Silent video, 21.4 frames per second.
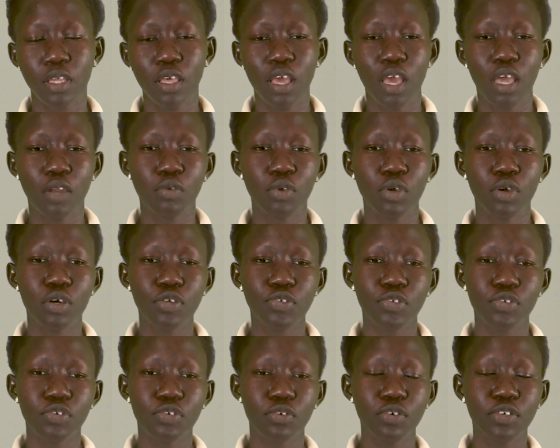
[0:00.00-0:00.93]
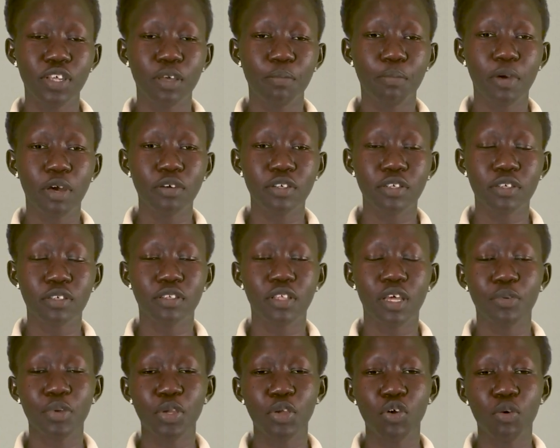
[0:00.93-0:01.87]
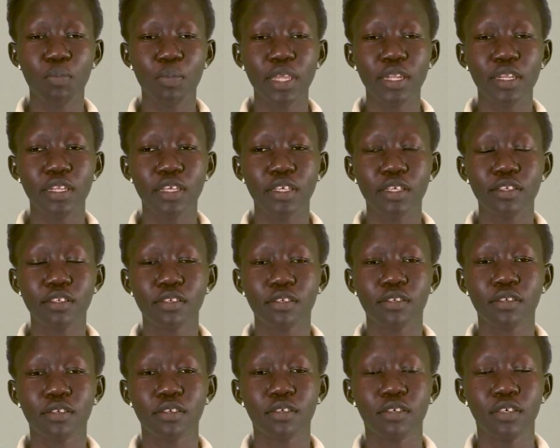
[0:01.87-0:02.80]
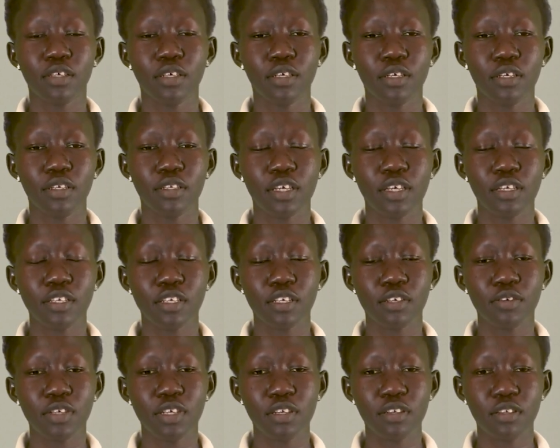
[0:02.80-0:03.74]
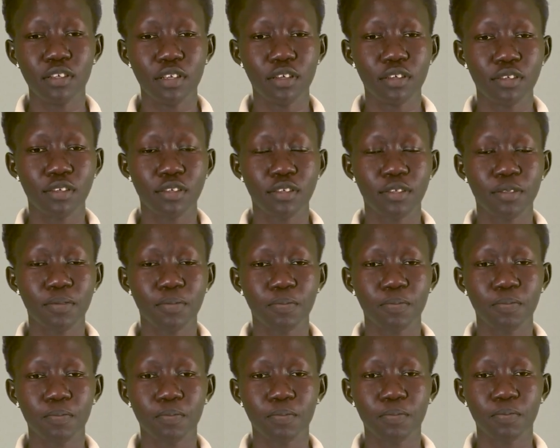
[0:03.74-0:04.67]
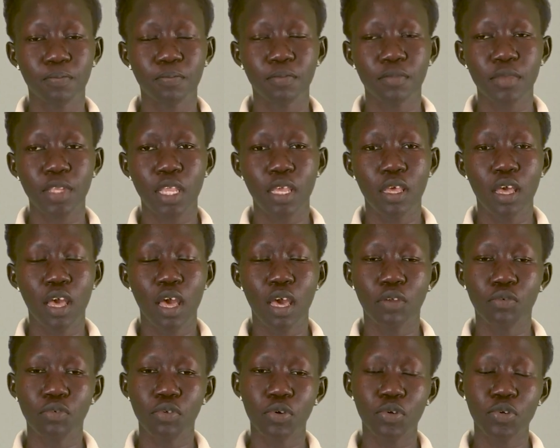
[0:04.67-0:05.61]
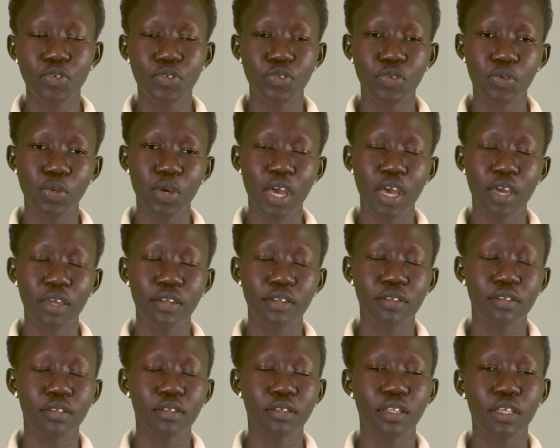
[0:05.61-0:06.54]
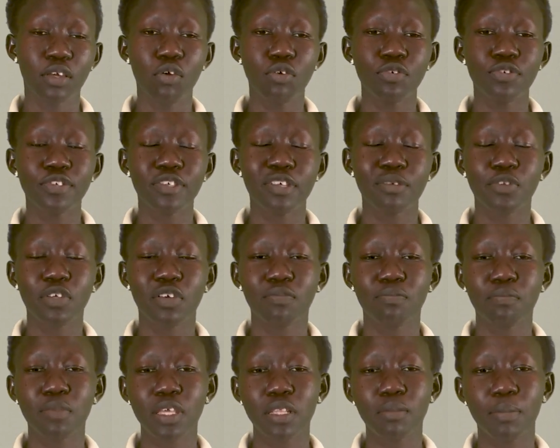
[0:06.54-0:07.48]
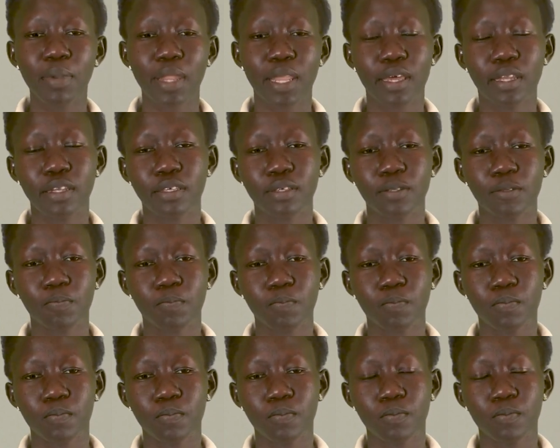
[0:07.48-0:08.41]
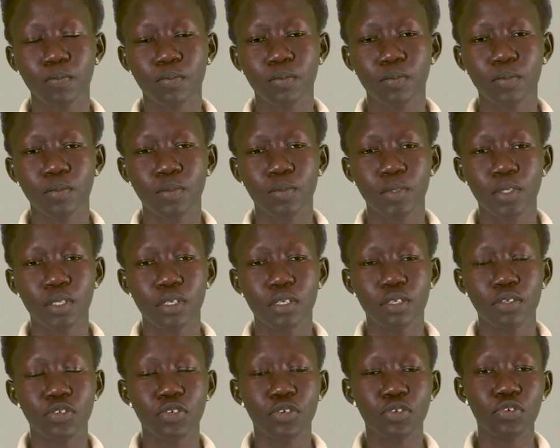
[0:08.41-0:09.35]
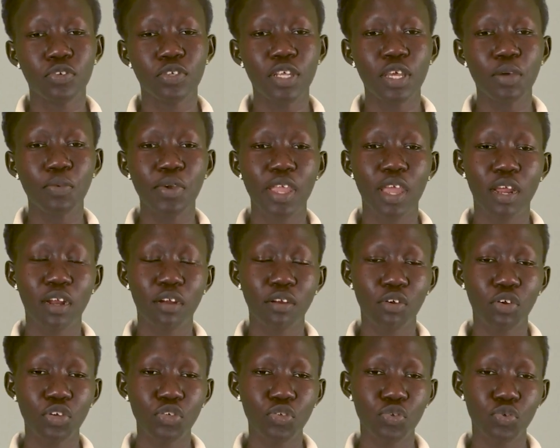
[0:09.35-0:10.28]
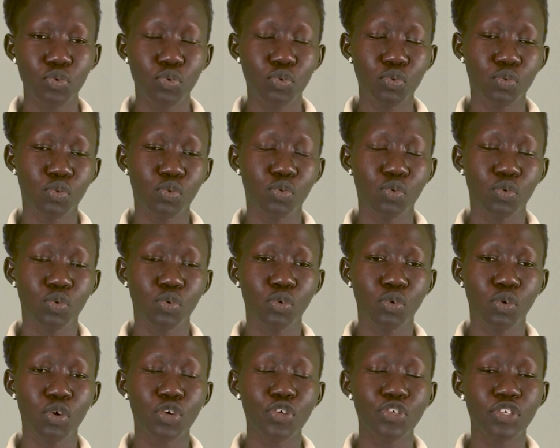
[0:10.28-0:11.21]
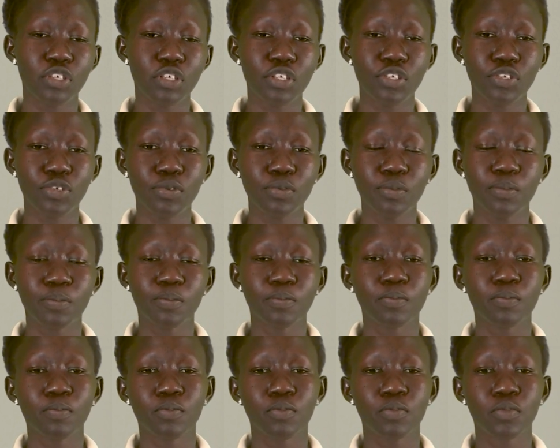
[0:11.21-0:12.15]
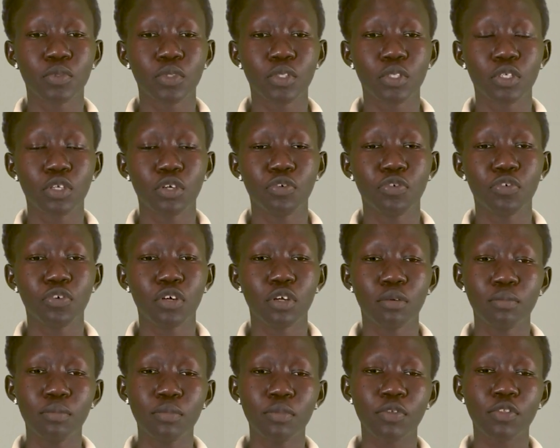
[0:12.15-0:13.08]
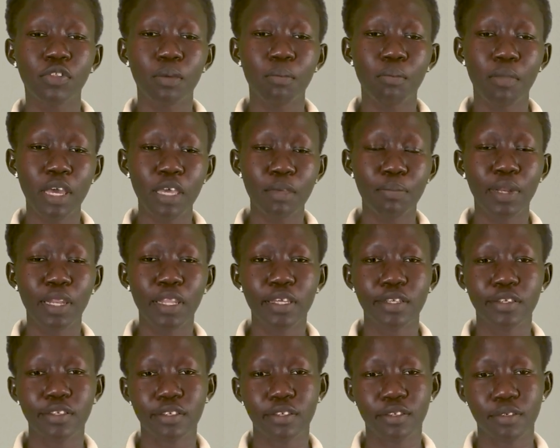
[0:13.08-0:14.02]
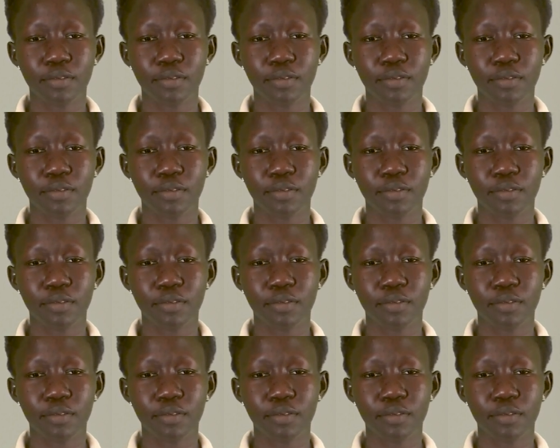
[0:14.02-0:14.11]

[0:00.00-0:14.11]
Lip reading: And we also talked about the recommended dietary intakes, and we also had the concept of meal planning. So today we are going to continue from the My Plate